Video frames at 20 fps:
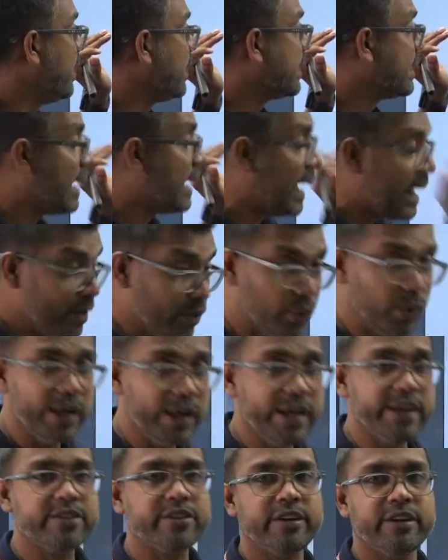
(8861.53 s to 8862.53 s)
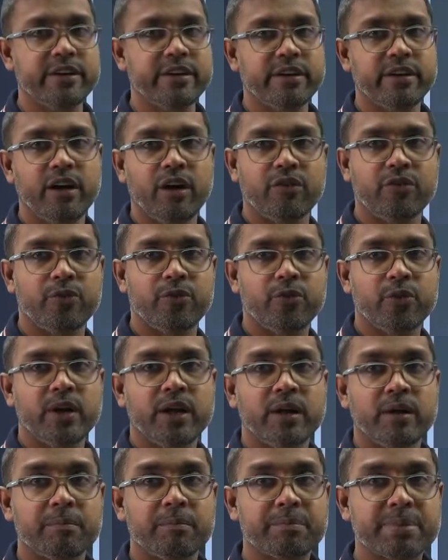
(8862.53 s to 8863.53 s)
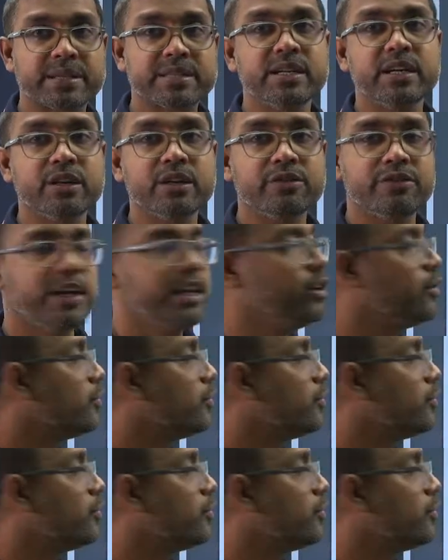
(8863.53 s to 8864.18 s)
calculation of present value